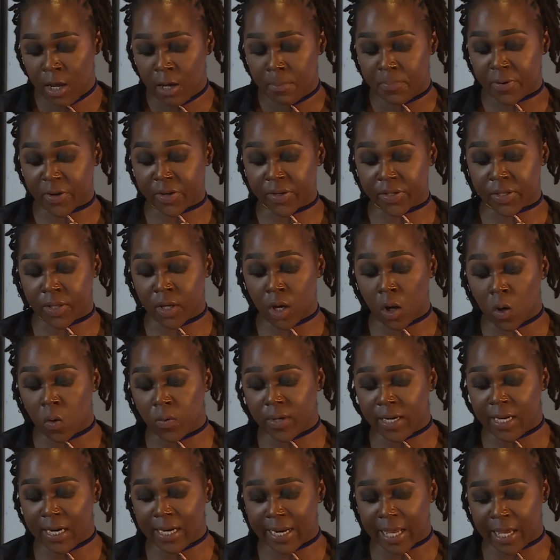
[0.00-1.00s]
because the
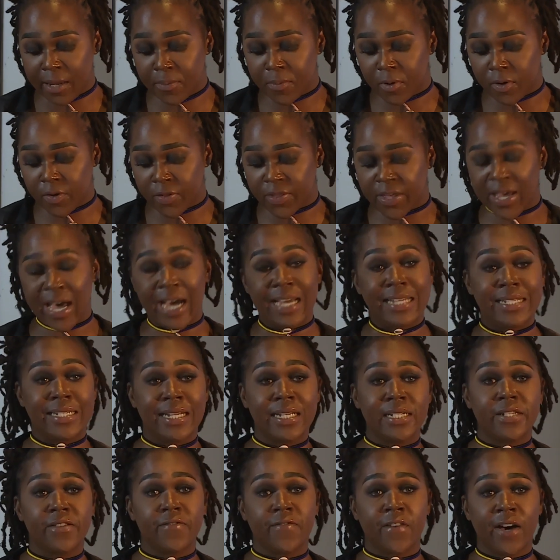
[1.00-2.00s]
only label they
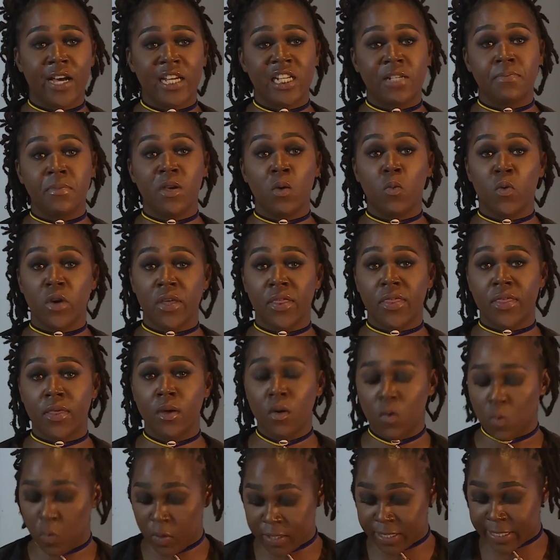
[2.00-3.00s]
identified me with
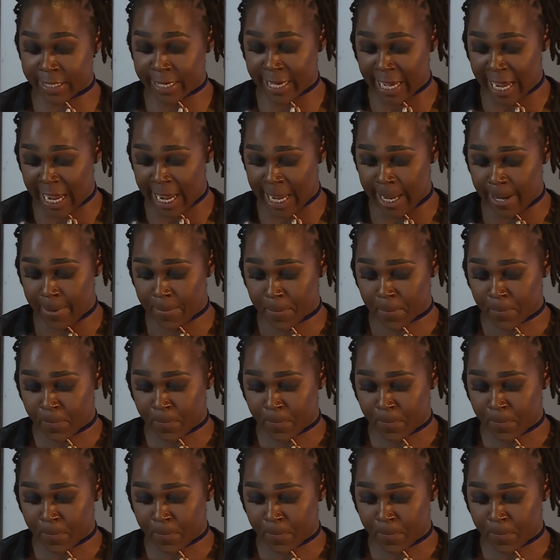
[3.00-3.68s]
was gay.